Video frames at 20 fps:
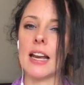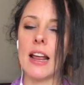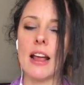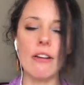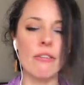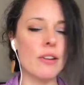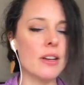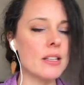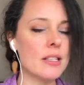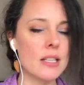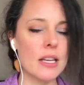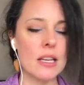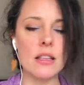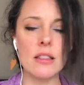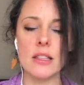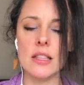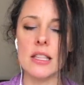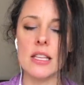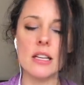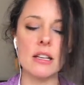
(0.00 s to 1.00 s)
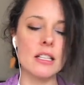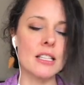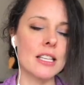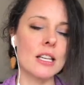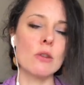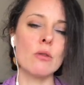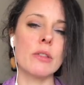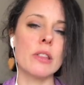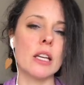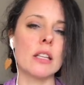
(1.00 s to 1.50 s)
every
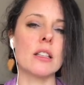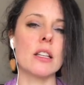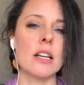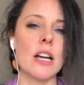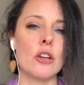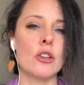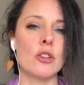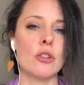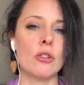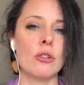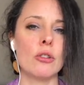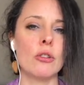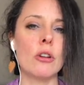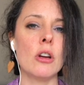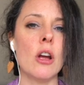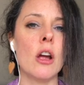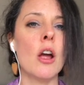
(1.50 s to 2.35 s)
single thing that I do,